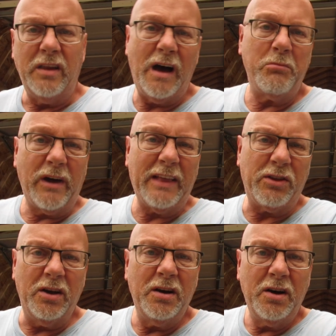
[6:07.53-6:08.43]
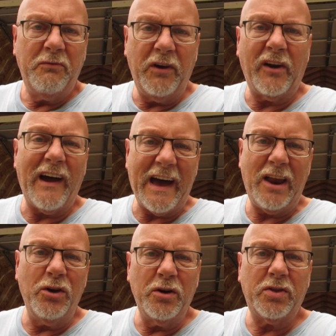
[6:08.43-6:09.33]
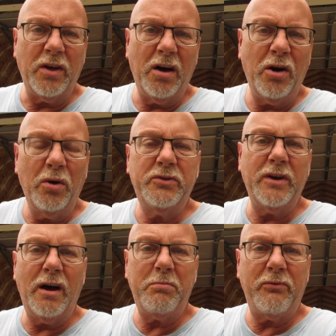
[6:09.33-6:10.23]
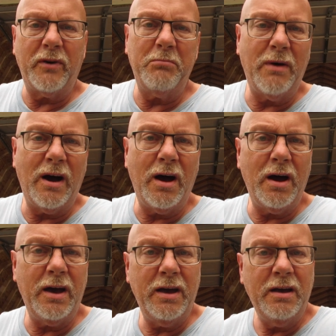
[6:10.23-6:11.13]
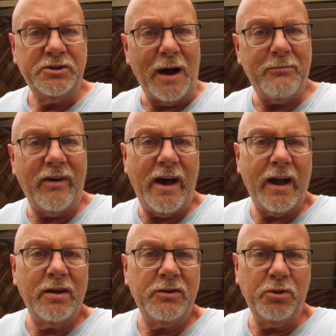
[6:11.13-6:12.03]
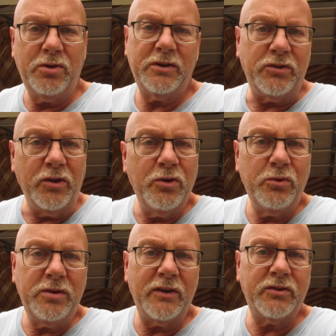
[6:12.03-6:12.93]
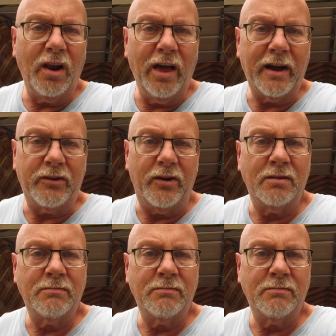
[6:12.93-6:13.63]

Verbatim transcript: Now I'm gonna have to figure out how to hook the hose up from my shop vac to this new dust collector.